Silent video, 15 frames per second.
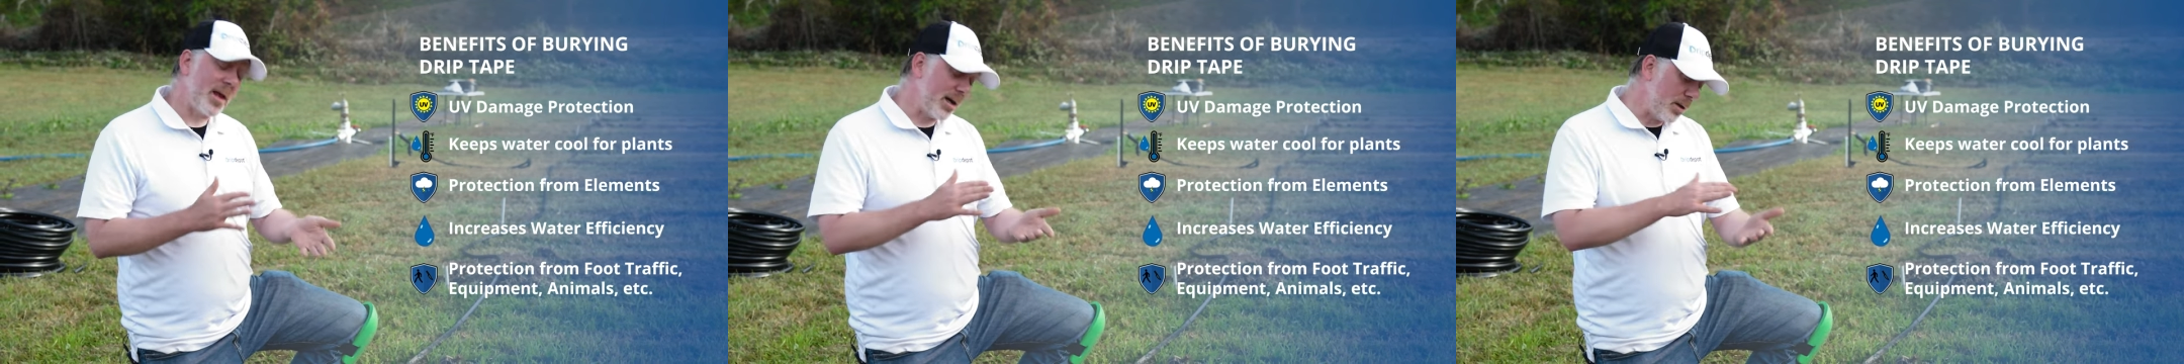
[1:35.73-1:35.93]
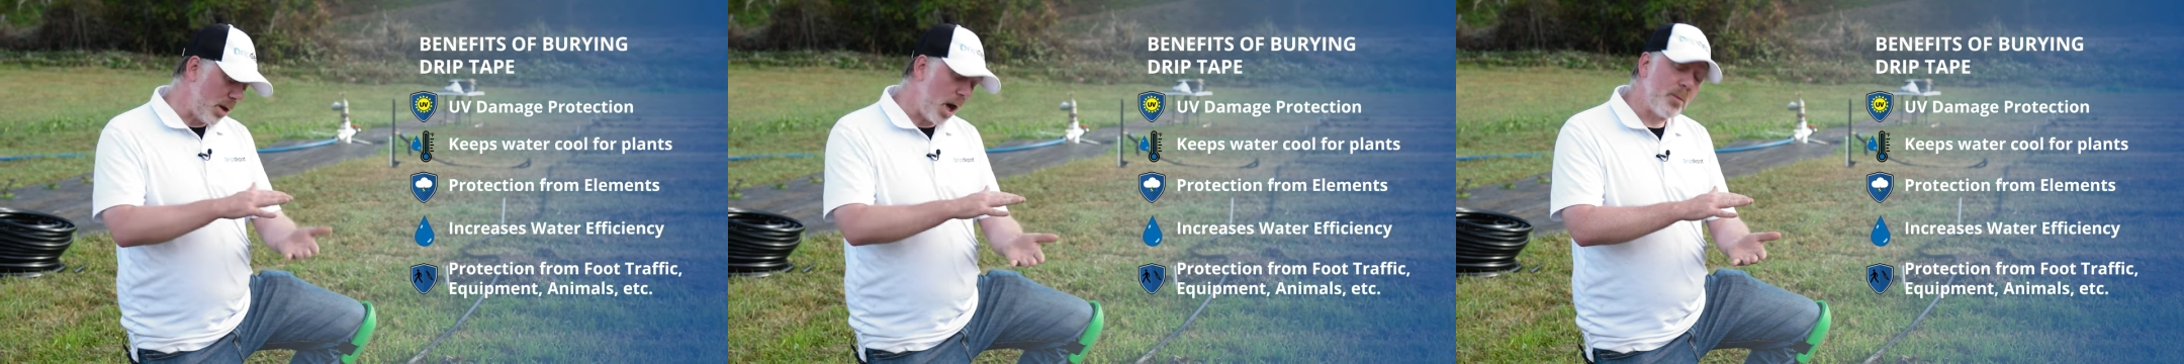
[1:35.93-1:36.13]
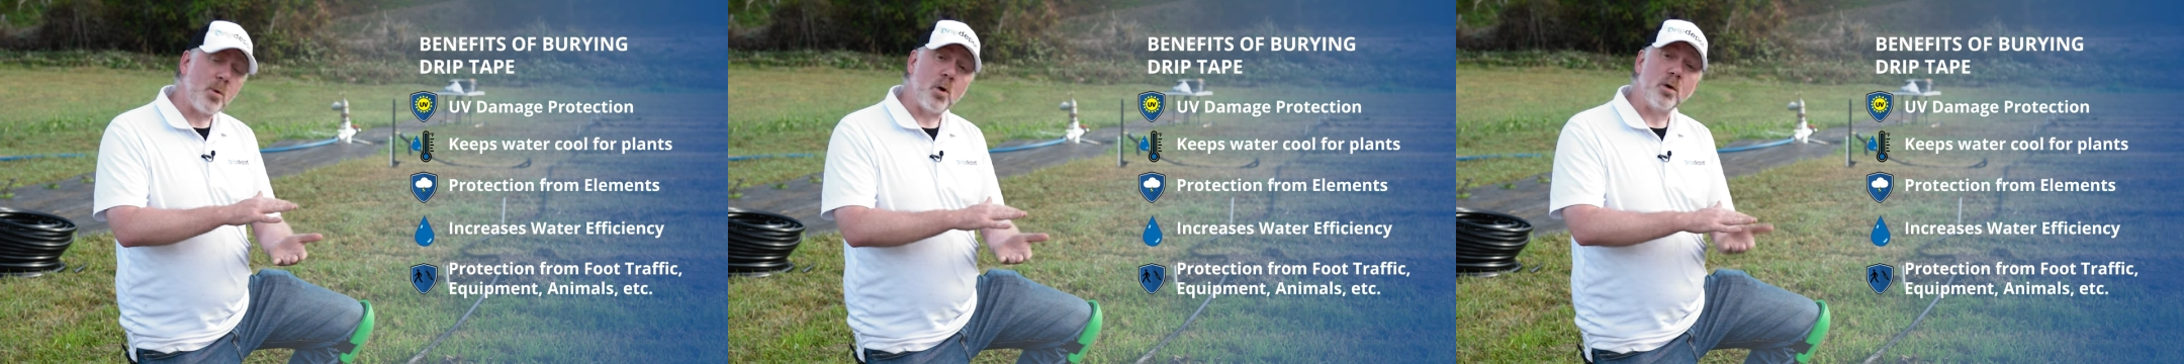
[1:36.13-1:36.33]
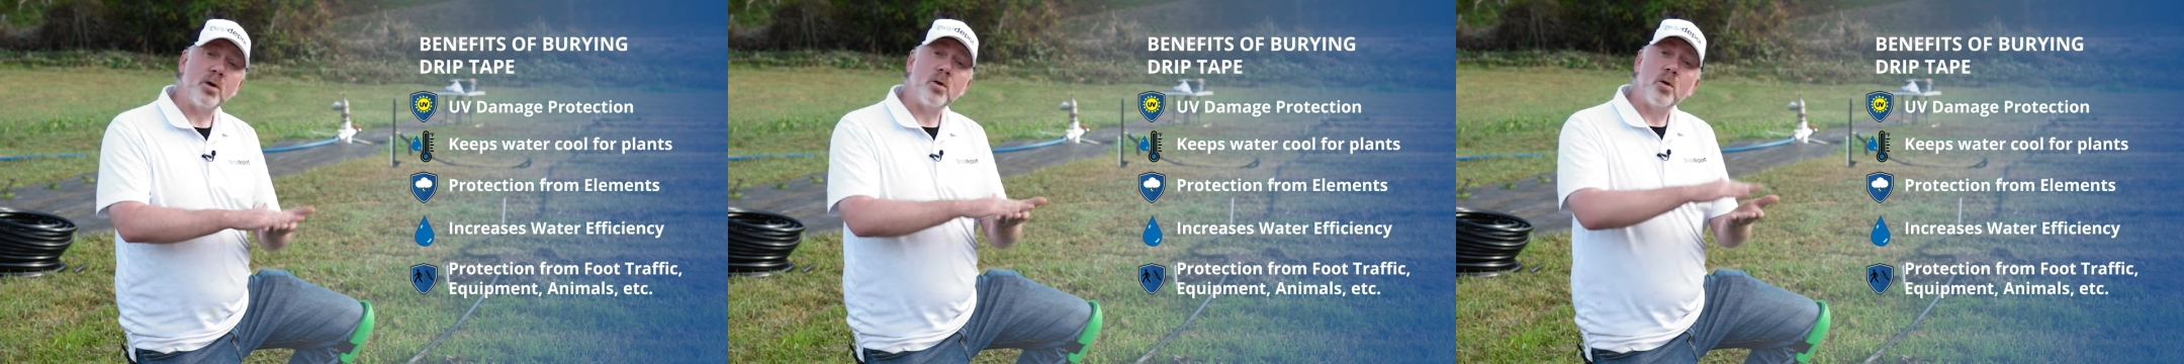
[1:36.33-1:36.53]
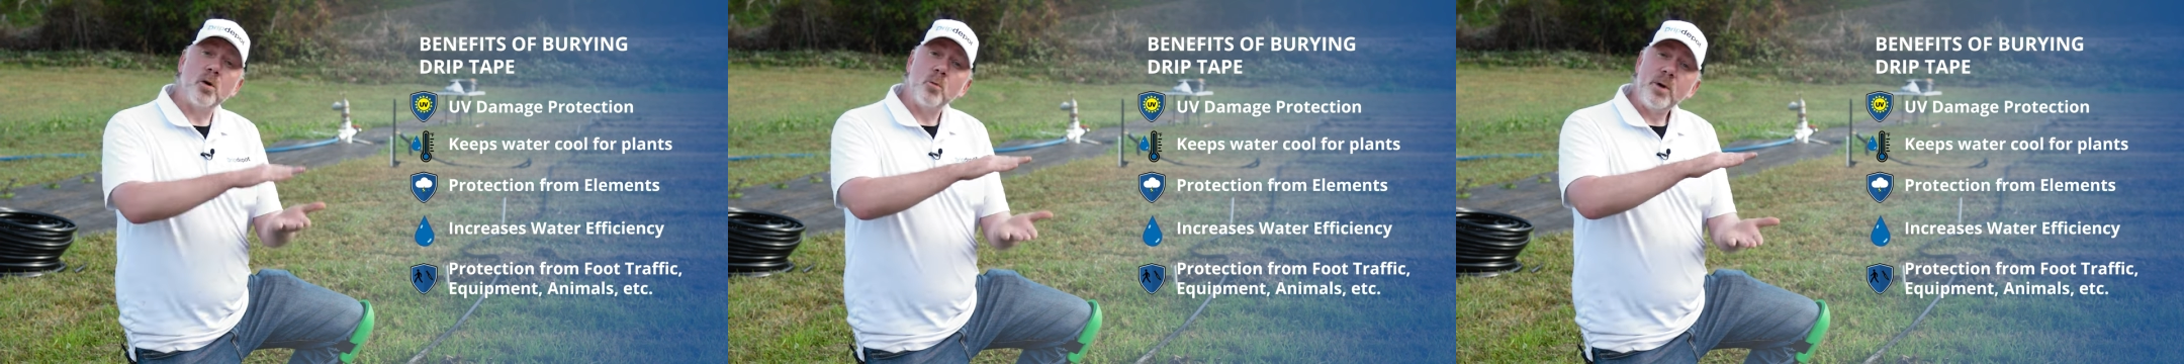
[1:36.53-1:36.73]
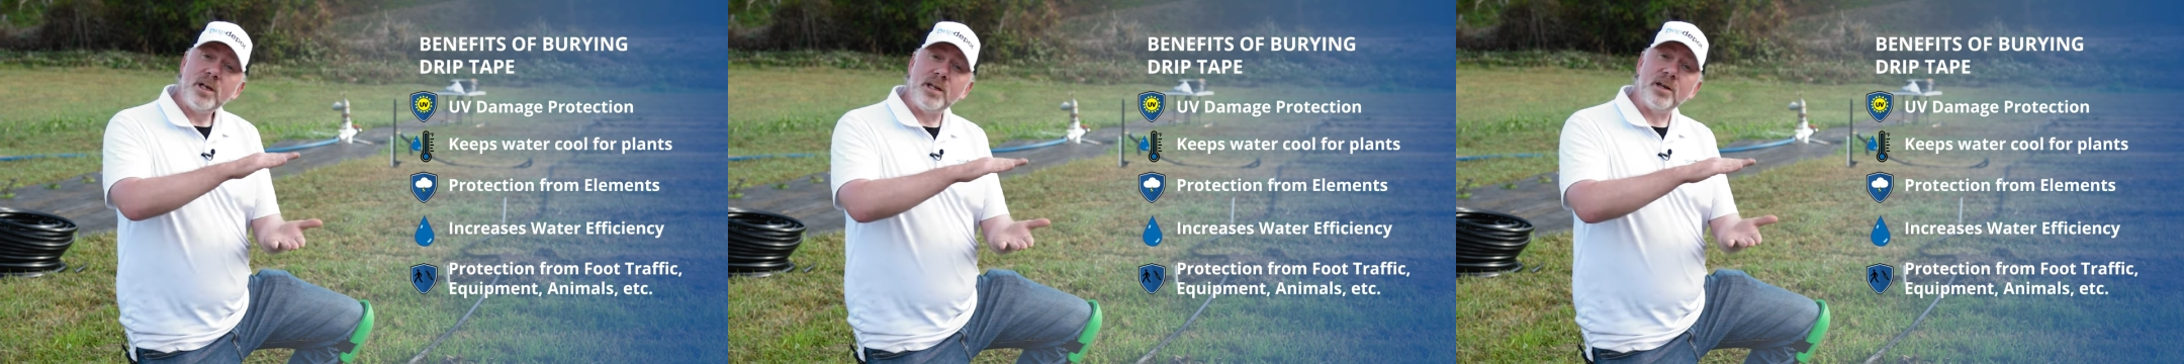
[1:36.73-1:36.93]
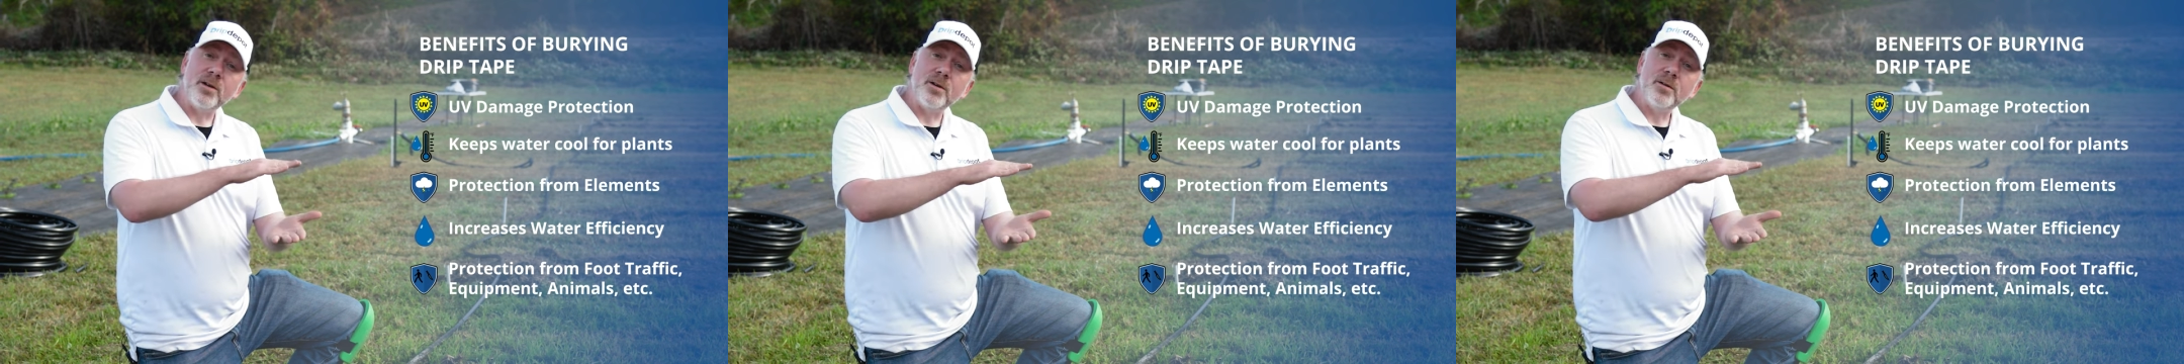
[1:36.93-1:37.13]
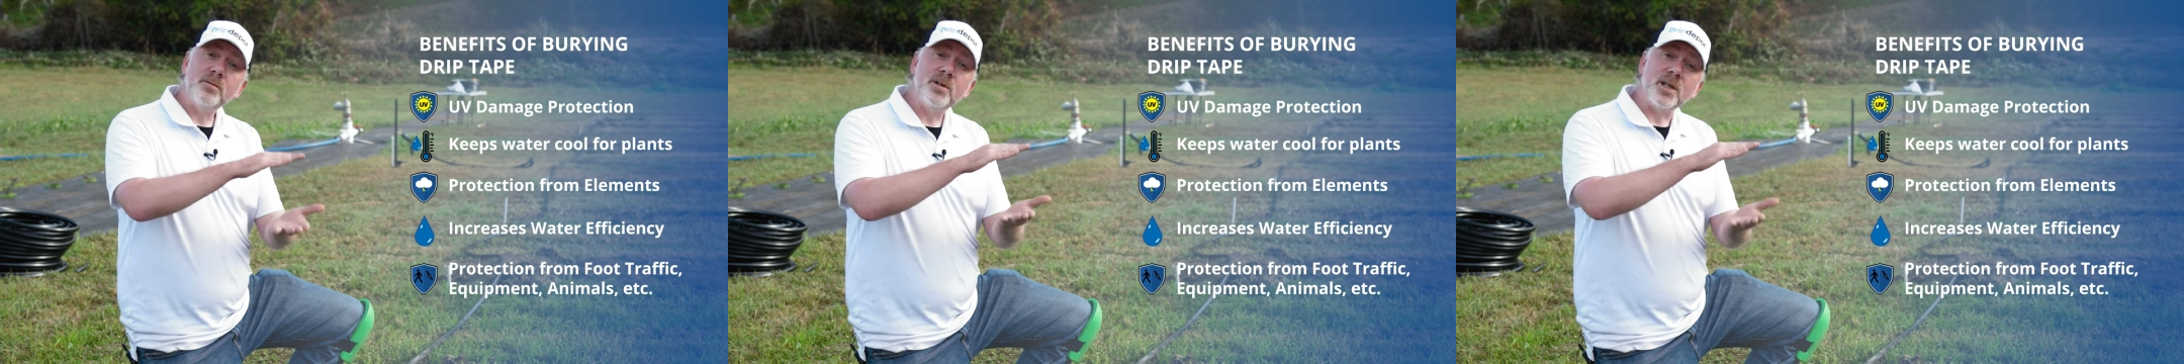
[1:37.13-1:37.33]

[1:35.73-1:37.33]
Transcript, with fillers: like a lawnmower or a weed eater